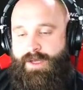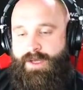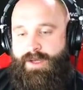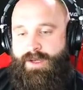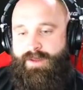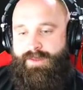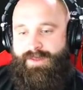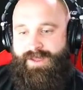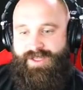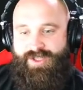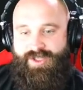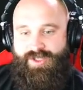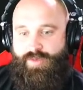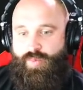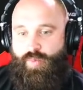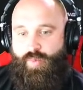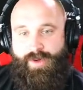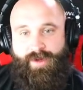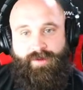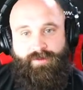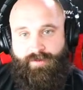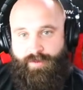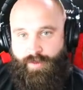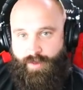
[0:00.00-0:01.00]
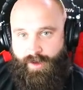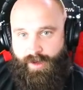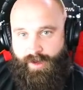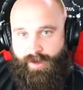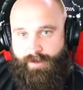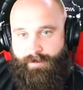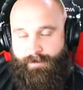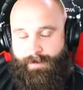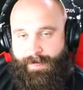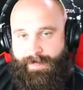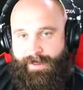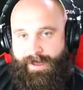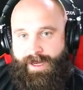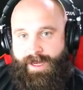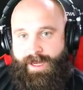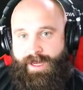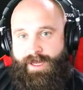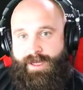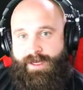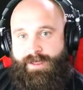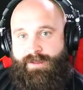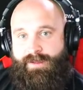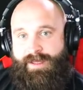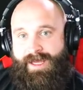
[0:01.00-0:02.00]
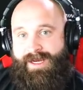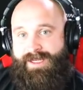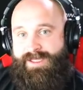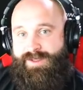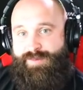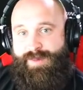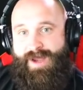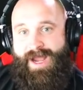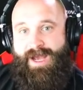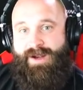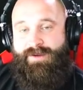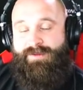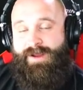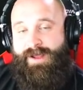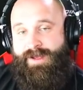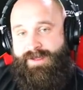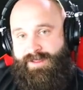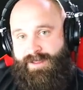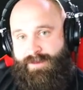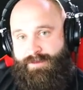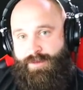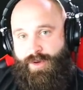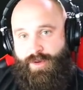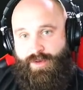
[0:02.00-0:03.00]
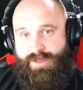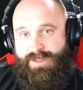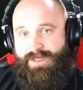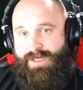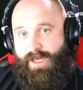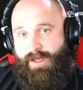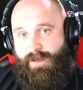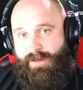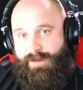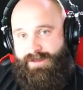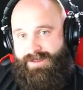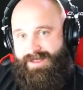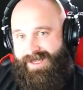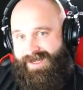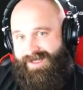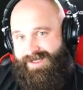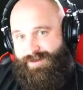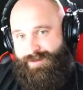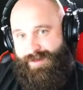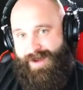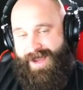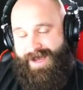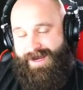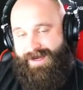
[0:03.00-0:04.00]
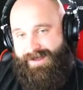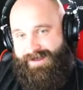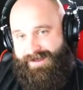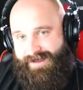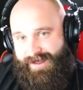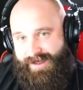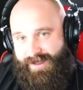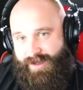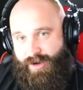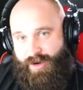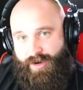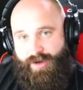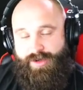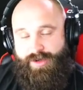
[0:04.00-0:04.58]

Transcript: They just went for it. And that is bad for, as a motorcyclist, that is bad as a car